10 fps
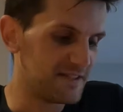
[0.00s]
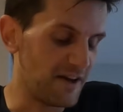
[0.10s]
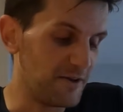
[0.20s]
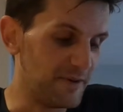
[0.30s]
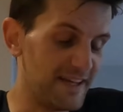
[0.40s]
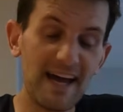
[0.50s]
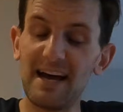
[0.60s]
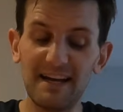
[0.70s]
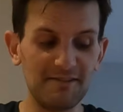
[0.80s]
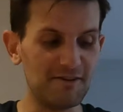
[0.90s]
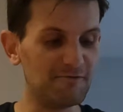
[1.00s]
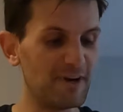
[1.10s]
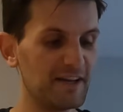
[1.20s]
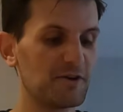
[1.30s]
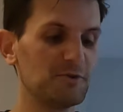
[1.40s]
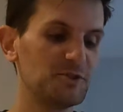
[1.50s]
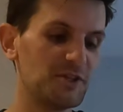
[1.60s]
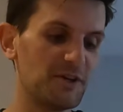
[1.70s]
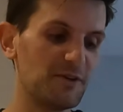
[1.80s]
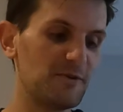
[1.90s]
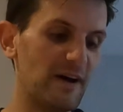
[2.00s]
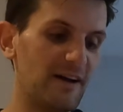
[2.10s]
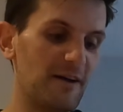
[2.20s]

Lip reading: So yeah, really cool shoe.